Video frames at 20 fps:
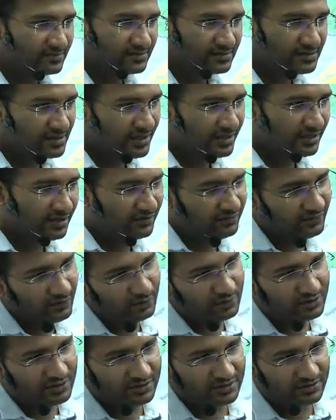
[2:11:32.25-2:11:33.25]
Right? Of
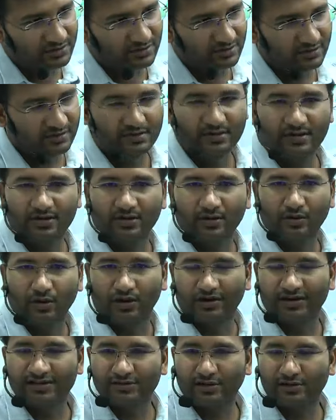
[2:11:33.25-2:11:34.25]
course,
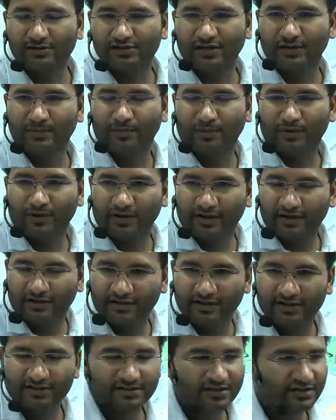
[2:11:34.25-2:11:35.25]
God is also important,
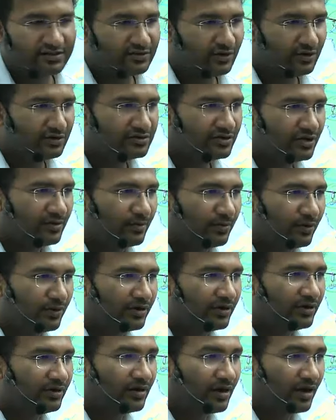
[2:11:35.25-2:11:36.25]
religion is also
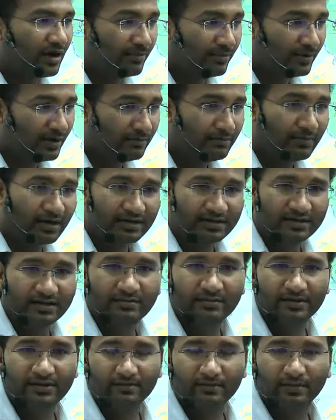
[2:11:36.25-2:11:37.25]
important, aapka bhakti
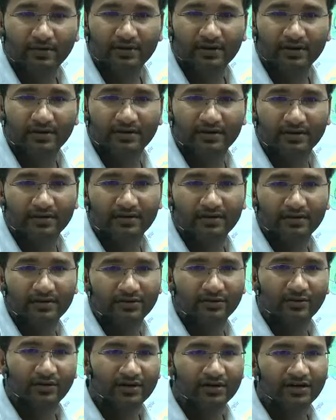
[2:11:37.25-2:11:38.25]
bhi important hai.
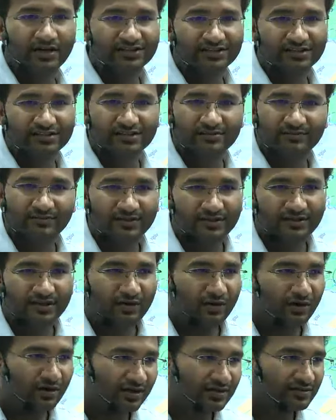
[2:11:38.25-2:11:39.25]
Your relationship with the
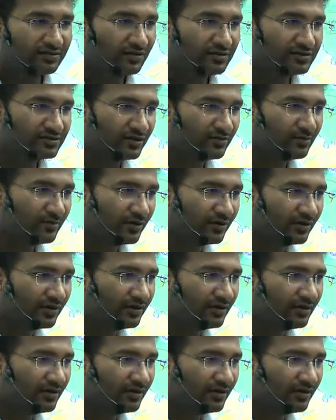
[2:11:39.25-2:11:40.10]
God is also important.